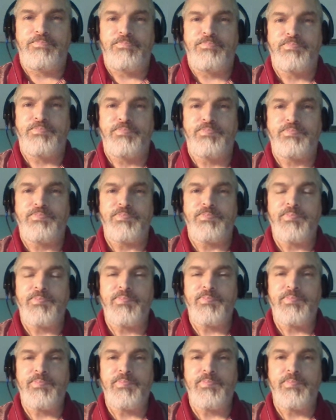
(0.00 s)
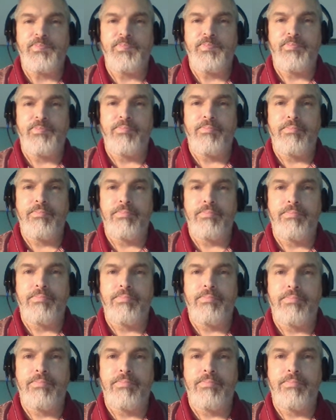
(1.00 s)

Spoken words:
(silence)